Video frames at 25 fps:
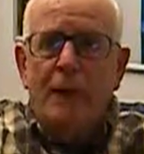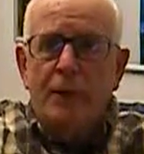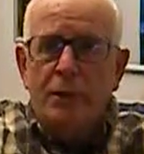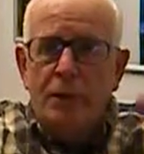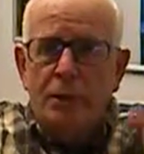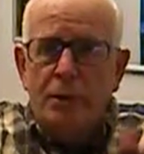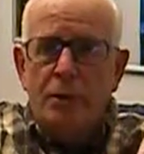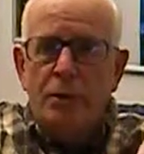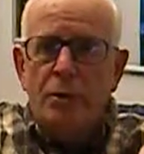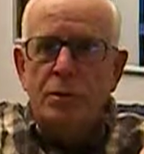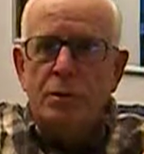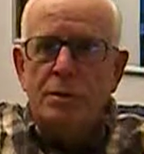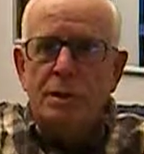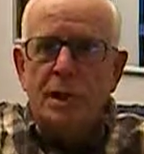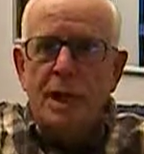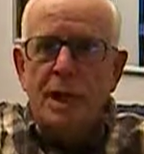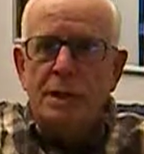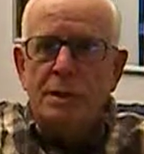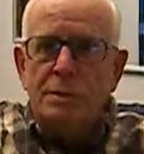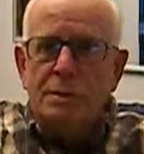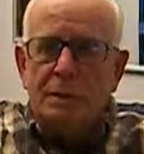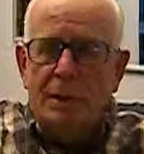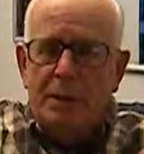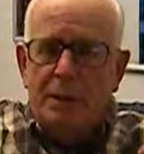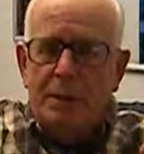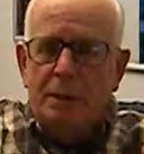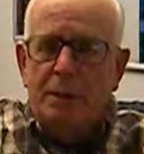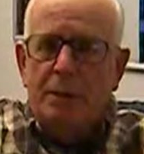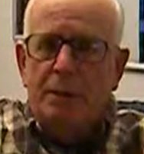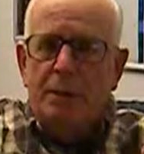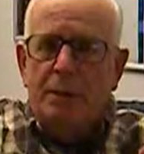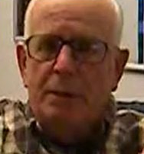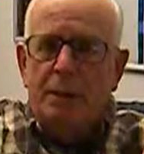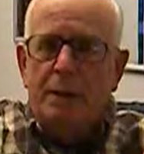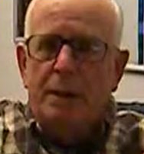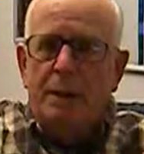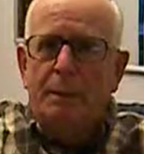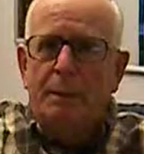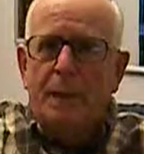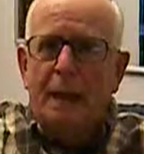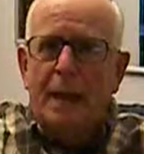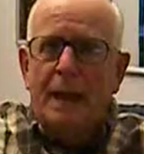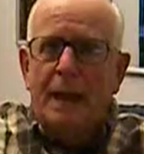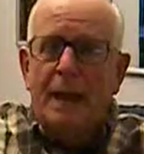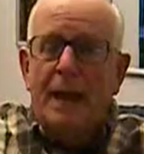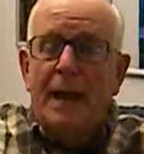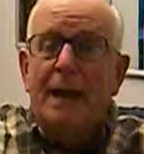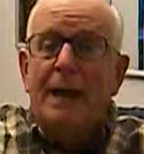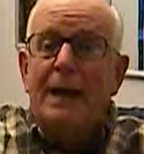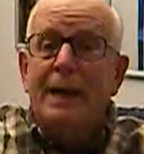In the New Testament, you can read
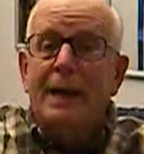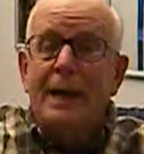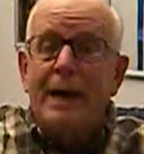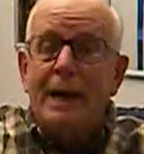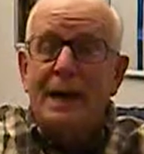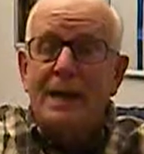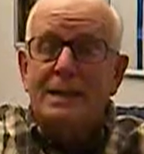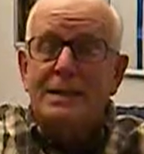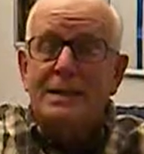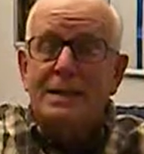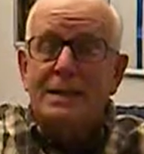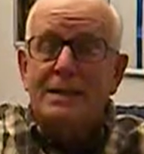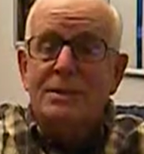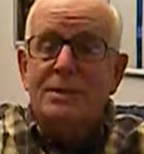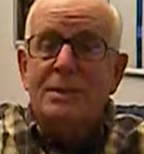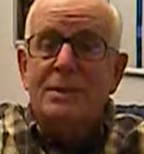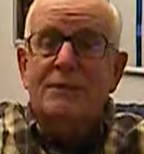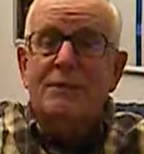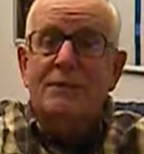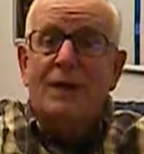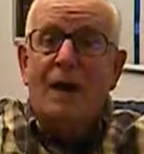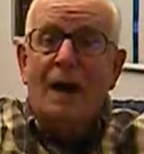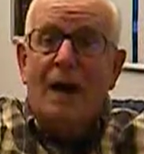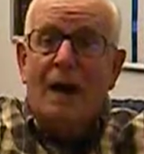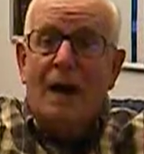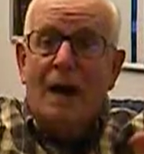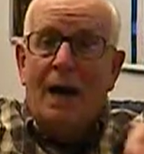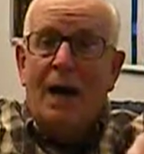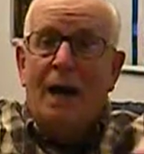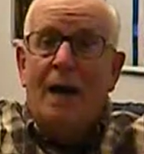about Ananias and Sapphira,